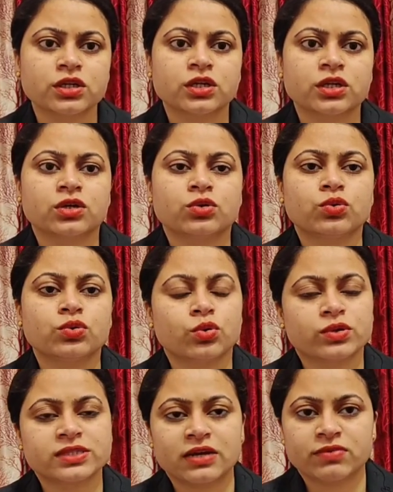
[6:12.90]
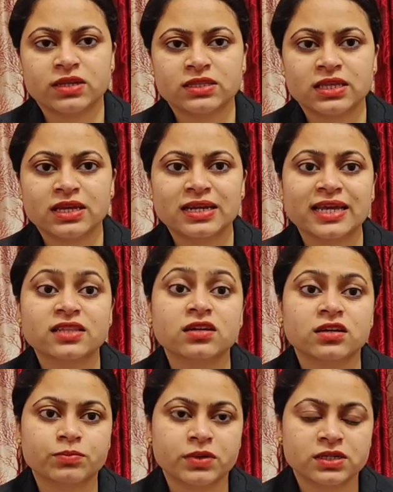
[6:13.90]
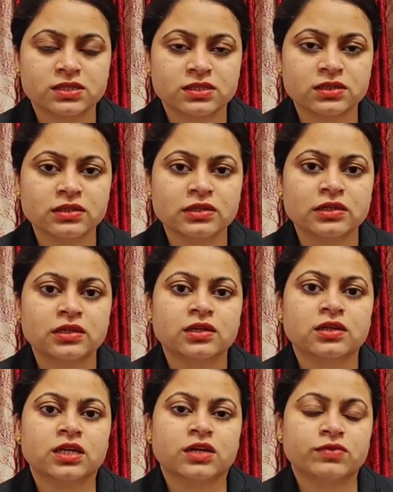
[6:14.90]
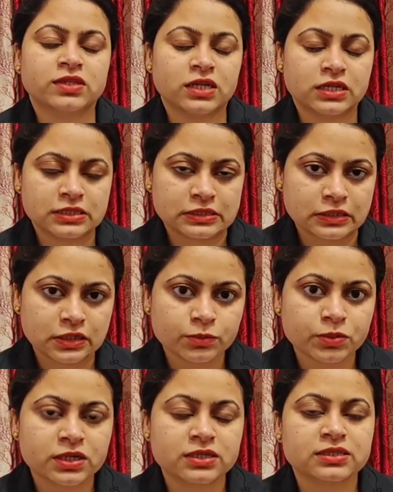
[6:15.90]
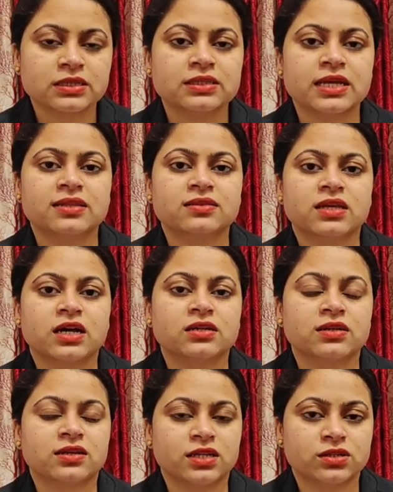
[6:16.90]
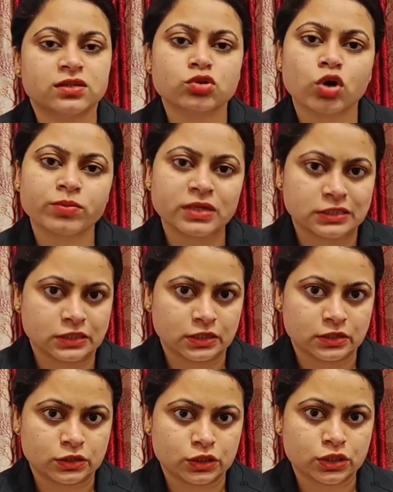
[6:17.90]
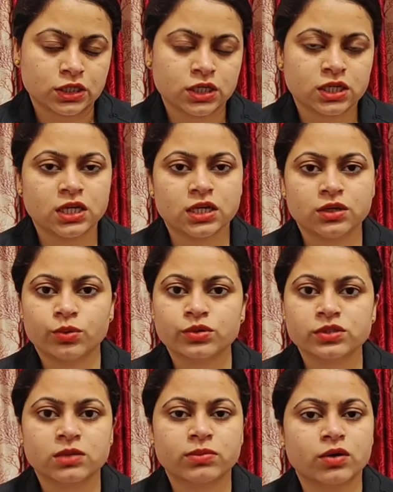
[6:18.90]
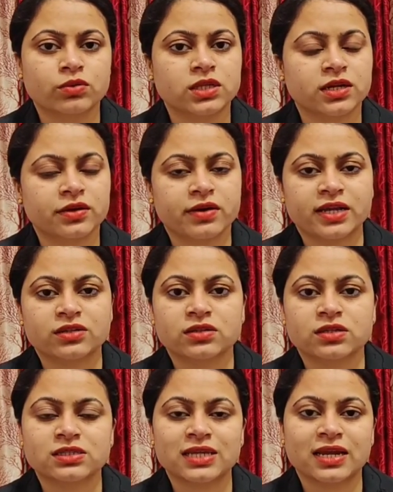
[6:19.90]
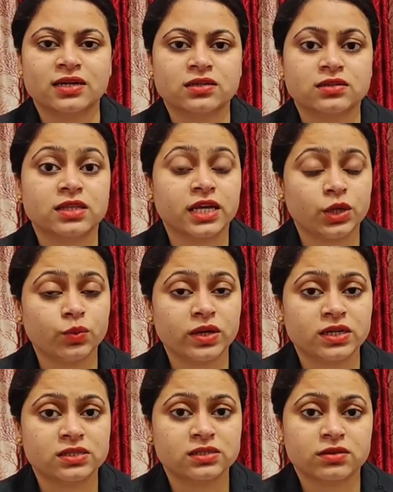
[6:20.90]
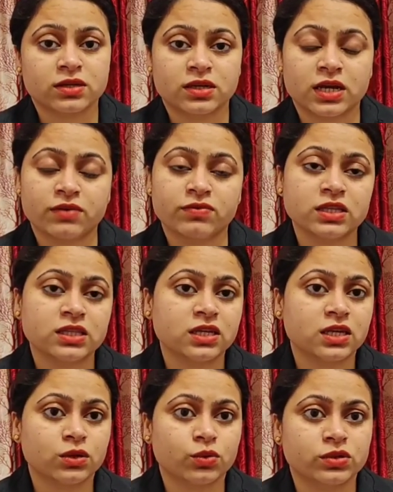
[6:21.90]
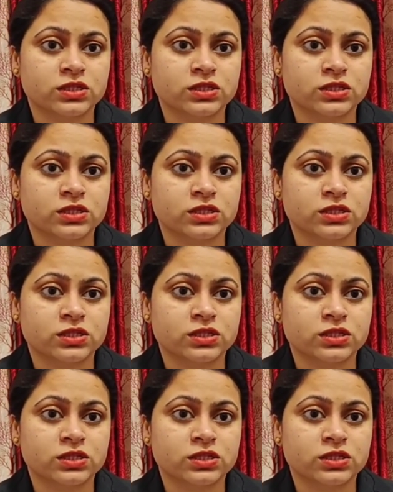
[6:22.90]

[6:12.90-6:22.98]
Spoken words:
who knows everything, like third person. If it is third person, then the narrator is omniscient. He knows about the characters and the events, everything he knows.